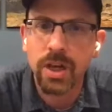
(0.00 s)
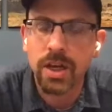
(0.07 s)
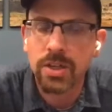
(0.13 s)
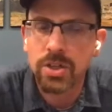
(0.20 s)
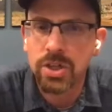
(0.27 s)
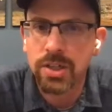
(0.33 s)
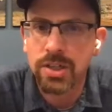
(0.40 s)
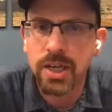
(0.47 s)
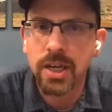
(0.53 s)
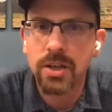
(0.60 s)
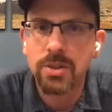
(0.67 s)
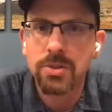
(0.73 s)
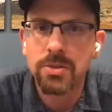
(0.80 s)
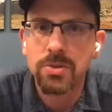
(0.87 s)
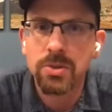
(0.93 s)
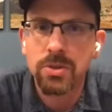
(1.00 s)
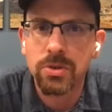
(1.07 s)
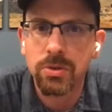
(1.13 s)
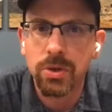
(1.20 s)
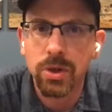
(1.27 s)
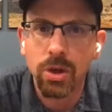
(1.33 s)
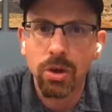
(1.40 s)
shutdowns
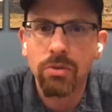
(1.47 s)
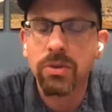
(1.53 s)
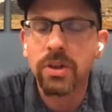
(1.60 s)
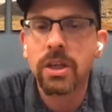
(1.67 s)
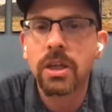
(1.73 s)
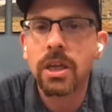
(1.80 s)
due to COVID.